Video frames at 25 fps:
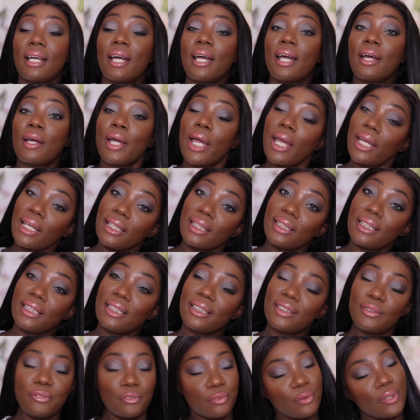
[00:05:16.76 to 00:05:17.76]
in
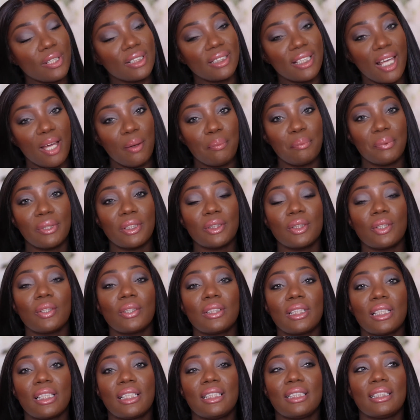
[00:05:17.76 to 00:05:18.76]
this first episode
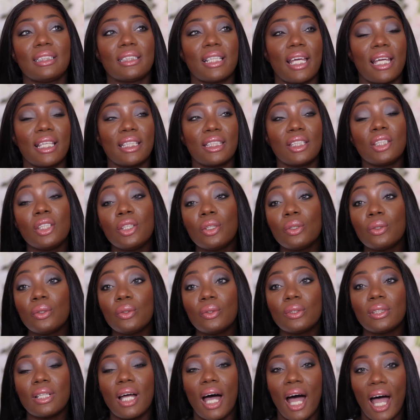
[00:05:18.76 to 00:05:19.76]
is a
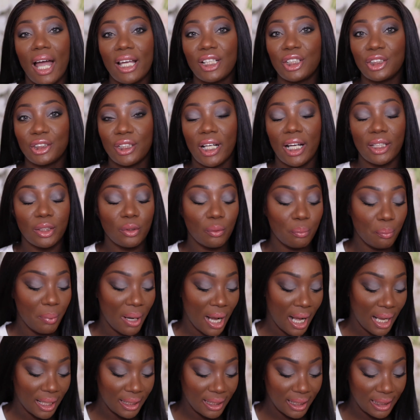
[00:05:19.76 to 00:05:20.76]
nude eyeshadow
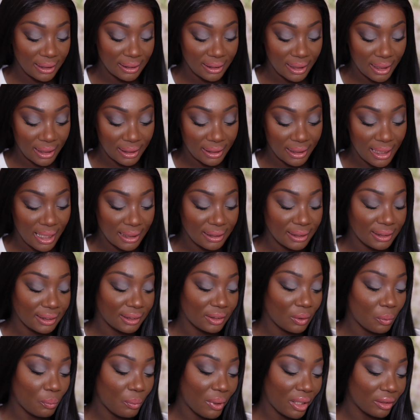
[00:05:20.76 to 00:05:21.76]
palette, and that is
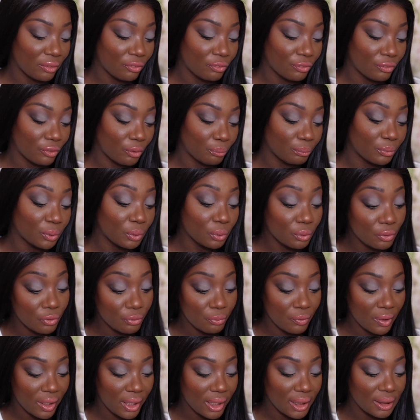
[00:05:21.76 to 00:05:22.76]
the one from Too
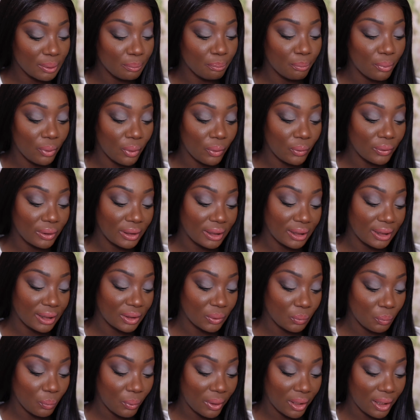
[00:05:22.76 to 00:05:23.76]
Faced, Born This
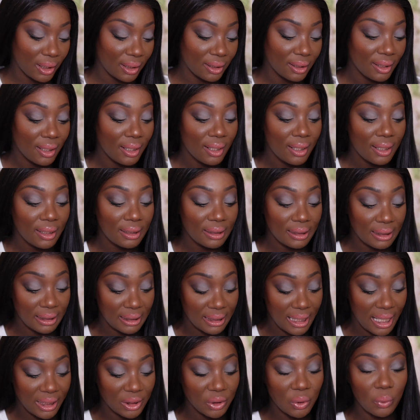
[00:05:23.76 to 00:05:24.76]
Way, the
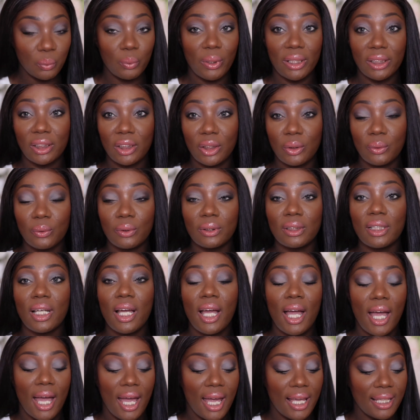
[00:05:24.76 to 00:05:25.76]
natural nude.
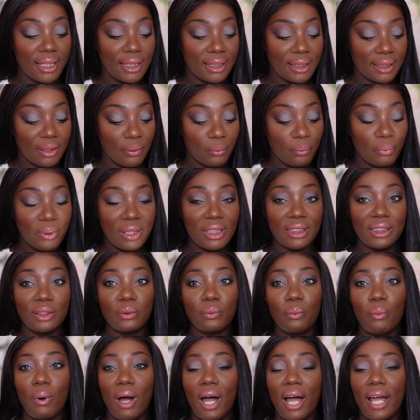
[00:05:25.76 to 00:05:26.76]
And the reason
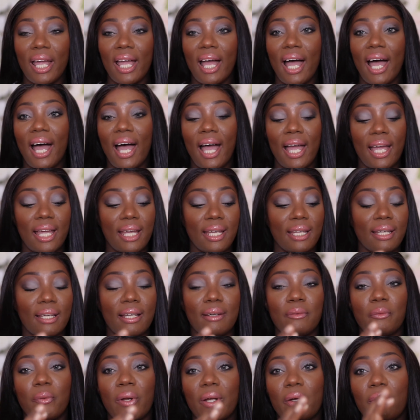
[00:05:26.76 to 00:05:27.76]
why I
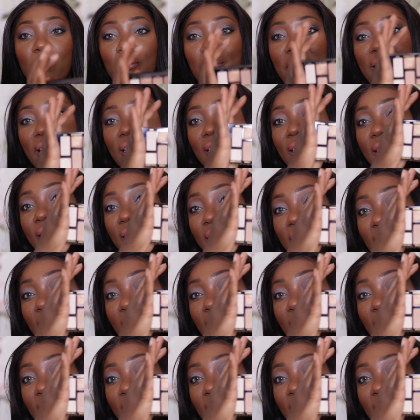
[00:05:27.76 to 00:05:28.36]
recommending this